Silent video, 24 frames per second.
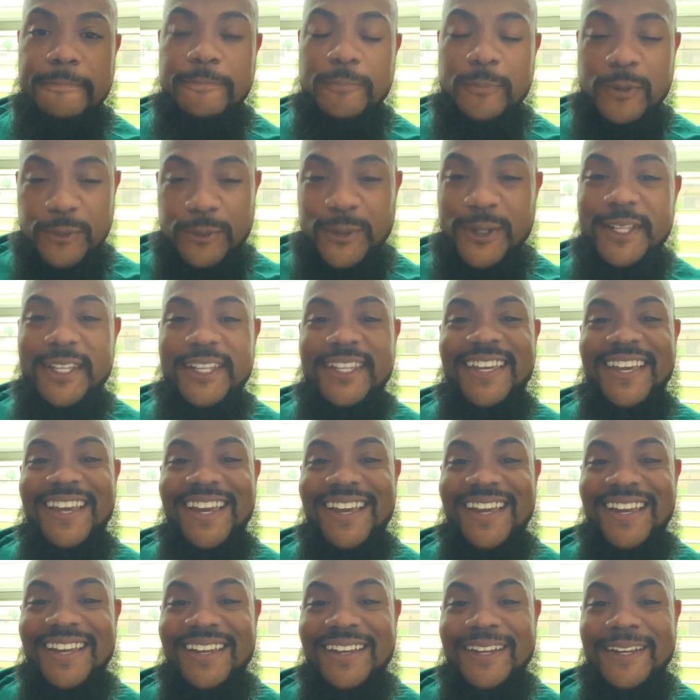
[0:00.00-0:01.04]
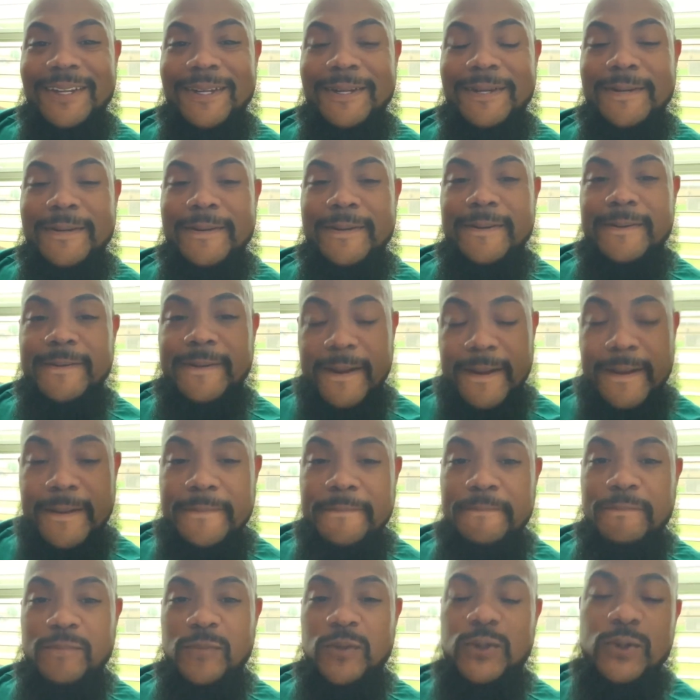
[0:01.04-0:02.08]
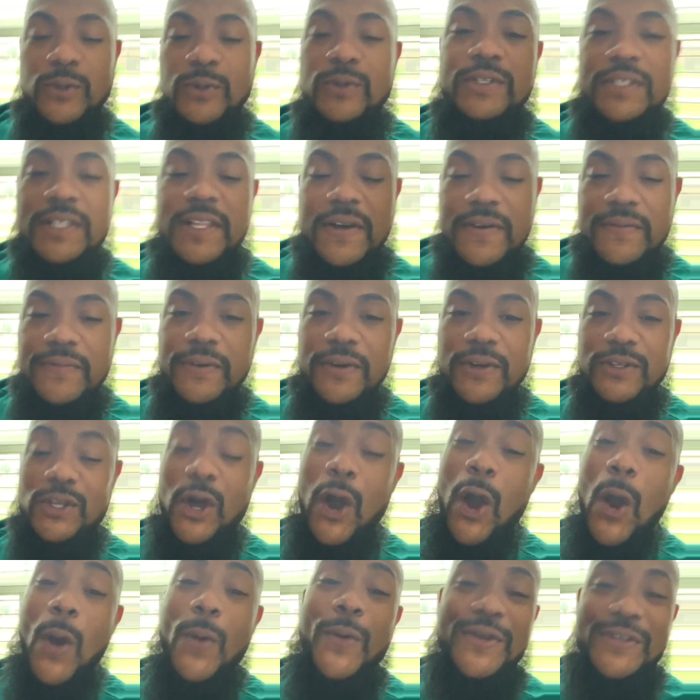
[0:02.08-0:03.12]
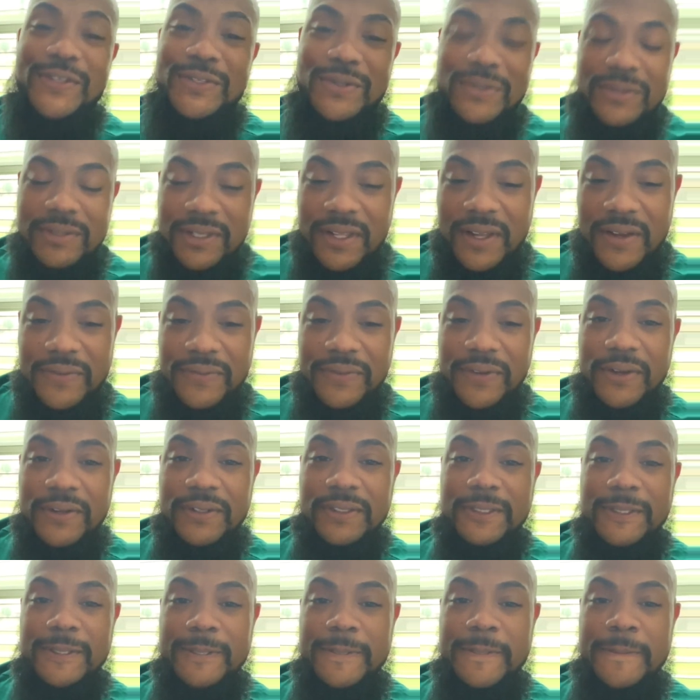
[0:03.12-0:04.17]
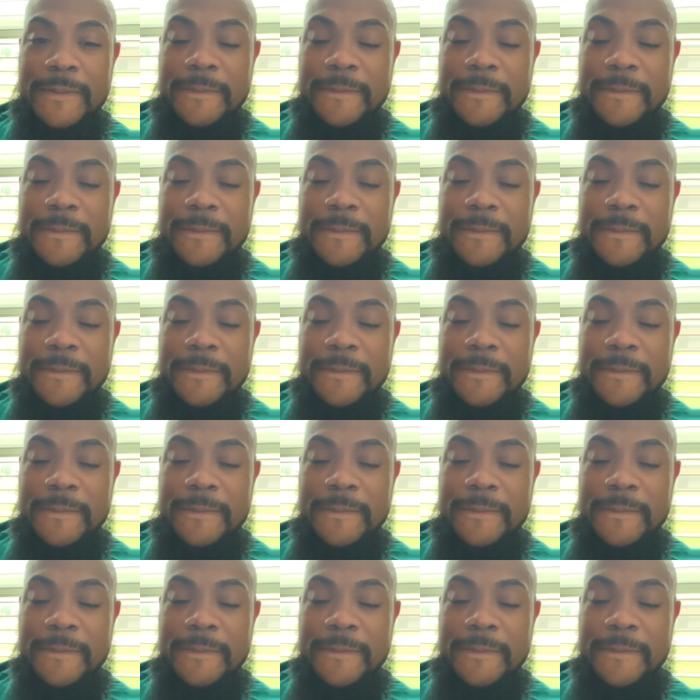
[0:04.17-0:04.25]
We really can, right? Use love first. Always use love first.